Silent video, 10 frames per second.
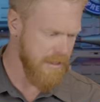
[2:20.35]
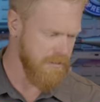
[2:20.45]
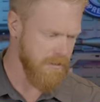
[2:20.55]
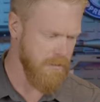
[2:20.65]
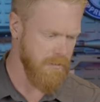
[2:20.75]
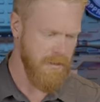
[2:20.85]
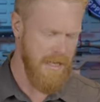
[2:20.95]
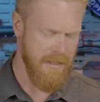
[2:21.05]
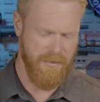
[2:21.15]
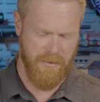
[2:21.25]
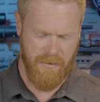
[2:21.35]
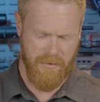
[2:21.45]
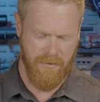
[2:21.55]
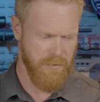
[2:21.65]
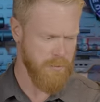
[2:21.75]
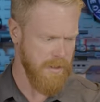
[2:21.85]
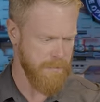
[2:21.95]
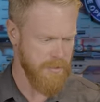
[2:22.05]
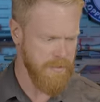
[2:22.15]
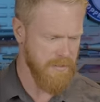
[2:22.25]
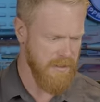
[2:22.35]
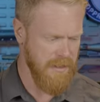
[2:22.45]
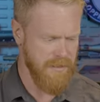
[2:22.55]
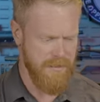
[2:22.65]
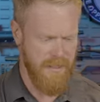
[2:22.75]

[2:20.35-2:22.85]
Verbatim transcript: is a little less descript. You can see on the